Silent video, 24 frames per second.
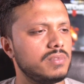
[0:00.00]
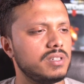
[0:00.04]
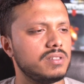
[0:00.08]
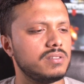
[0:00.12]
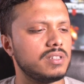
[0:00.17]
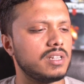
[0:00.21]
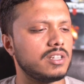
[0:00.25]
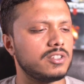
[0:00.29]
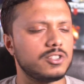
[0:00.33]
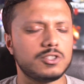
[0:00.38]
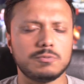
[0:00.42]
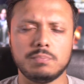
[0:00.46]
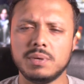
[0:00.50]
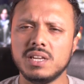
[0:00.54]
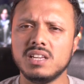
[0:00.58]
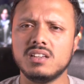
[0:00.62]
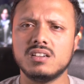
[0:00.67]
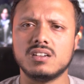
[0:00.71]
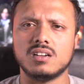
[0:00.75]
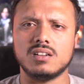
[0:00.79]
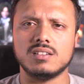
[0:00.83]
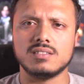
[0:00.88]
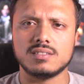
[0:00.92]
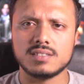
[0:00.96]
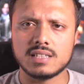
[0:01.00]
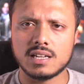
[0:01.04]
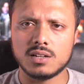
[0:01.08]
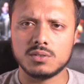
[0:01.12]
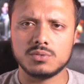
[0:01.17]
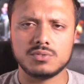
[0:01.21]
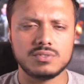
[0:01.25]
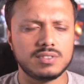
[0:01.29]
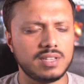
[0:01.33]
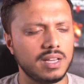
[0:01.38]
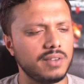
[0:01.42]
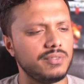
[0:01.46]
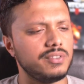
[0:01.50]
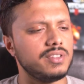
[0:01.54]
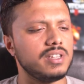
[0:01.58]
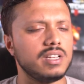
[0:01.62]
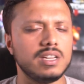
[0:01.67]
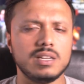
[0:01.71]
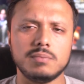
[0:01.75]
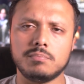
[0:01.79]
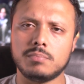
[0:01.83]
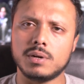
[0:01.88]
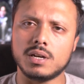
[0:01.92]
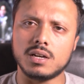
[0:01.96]
Now the speaker sounds
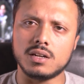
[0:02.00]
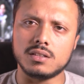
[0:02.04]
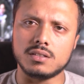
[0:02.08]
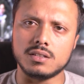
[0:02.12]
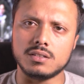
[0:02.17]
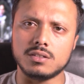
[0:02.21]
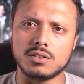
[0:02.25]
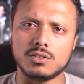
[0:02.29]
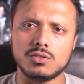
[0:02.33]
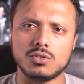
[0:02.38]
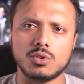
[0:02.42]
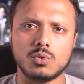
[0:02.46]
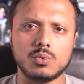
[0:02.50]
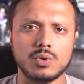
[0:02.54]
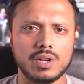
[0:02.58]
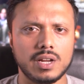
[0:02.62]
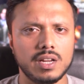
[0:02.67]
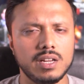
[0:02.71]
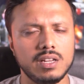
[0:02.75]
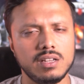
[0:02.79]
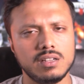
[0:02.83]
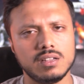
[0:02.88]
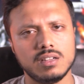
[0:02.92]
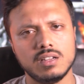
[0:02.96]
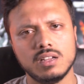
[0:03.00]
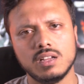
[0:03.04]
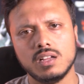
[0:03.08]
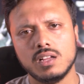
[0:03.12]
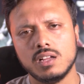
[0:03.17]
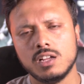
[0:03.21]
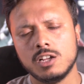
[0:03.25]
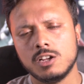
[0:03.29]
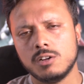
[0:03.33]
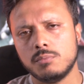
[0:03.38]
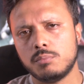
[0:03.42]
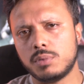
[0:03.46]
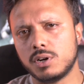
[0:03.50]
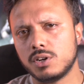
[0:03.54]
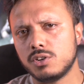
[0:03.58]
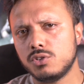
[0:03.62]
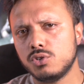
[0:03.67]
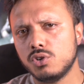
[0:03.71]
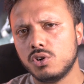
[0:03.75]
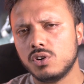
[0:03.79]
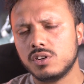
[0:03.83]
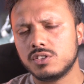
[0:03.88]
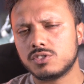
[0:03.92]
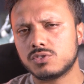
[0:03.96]
definitely better than the Note 8, but
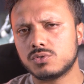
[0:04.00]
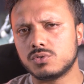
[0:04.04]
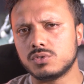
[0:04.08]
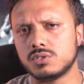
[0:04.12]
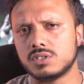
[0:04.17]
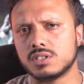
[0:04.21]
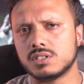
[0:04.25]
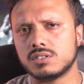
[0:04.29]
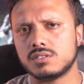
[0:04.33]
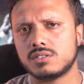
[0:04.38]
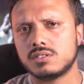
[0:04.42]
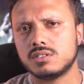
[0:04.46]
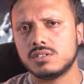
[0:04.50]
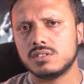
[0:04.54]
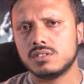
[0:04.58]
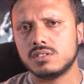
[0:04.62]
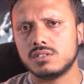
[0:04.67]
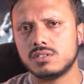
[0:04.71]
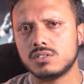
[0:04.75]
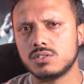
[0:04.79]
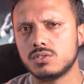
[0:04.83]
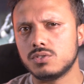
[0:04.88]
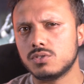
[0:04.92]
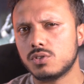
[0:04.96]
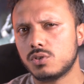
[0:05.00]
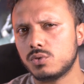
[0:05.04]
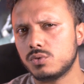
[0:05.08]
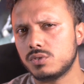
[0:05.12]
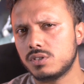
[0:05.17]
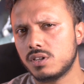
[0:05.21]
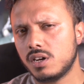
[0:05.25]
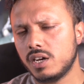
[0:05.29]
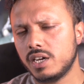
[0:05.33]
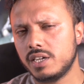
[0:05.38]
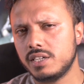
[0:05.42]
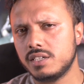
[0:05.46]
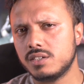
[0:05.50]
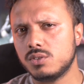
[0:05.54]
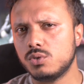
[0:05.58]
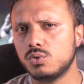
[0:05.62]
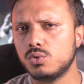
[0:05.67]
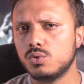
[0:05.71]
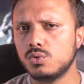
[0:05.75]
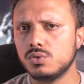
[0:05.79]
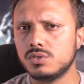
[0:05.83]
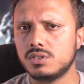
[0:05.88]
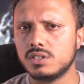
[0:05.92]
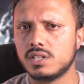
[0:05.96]
not as good as the Note 9
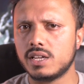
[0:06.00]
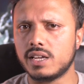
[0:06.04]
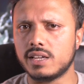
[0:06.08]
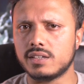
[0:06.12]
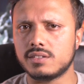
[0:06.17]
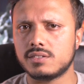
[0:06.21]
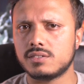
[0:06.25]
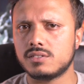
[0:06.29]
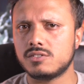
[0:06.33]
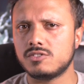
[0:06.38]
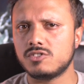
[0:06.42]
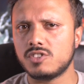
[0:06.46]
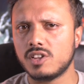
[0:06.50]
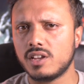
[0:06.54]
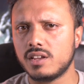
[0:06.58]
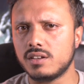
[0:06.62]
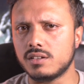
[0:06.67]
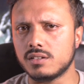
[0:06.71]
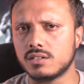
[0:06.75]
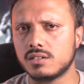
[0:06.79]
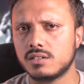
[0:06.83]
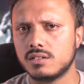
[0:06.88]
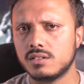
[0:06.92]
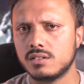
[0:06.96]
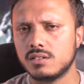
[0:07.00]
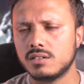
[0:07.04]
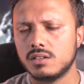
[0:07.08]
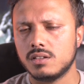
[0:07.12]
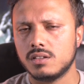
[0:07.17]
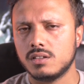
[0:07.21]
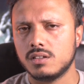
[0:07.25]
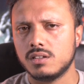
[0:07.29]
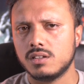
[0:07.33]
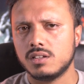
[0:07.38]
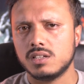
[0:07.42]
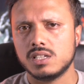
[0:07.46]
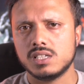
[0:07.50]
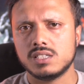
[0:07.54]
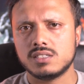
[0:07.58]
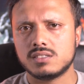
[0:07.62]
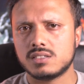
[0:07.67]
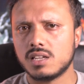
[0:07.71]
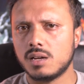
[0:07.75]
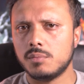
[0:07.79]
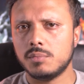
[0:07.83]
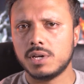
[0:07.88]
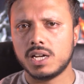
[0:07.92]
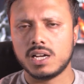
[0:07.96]
or the S10.
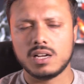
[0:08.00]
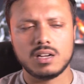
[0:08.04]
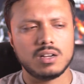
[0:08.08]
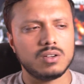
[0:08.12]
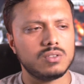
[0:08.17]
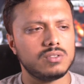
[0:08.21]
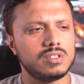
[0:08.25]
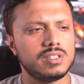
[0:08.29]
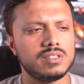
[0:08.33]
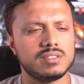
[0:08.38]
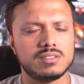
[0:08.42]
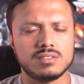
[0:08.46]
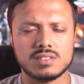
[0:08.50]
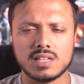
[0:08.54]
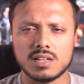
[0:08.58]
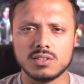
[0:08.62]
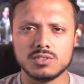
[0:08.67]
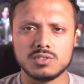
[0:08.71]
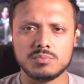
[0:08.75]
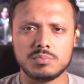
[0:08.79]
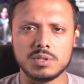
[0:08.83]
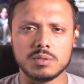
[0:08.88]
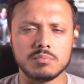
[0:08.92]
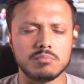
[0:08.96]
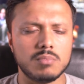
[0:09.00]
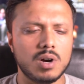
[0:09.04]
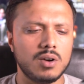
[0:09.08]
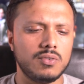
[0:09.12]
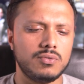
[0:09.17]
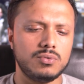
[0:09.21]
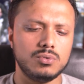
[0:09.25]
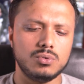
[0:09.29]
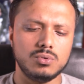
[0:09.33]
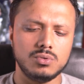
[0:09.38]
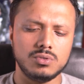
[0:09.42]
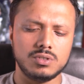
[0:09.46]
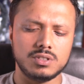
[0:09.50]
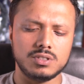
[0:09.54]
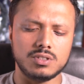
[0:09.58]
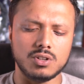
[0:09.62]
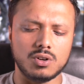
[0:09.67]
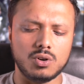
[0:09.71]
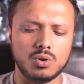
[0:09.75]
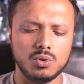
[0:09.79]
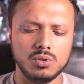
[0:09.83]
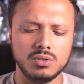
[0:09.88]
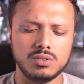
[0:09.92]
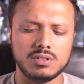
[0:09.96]
Somehow it sounds a bit muffled, the
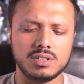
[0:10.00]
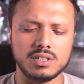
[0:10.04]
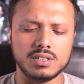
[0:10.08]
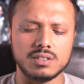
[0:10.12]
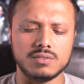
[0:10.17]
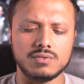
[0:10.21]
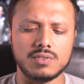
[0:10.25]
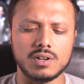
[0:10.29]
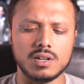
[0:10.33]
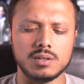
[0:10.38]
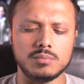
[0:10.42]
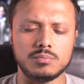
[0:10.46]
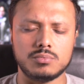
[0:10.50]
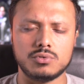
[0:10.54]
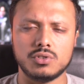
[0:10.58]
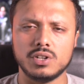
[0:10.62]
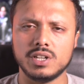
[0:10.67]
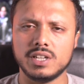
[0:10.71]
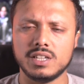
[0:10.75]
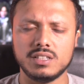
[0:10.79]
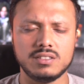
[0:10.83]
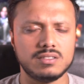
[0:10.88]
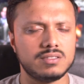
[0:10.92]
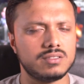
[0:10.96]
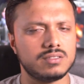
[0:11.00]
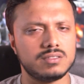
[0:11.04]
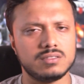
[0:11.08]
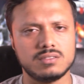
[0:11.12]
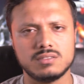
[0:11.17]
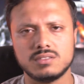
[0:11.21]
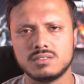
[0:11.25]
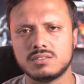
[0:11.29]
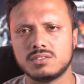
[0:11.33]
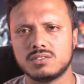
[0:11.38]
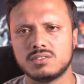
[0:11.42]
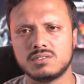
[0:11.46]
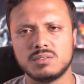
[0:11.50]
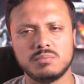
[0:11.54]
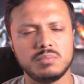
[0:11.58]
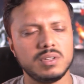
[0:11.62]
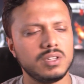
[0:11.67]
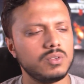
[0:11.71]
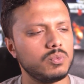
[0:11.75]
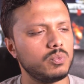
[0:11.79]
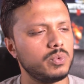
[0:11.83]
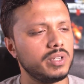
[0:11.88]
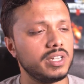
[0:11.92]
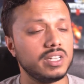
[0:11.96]
whole thing vibrates, it's a
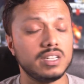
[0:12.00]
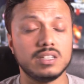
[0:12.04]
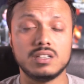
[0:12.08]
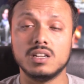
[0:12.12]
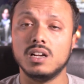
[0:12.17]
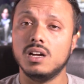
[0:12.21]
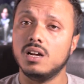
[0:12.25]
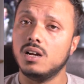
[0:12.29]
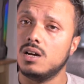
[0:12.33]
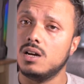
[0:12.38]
bit weird.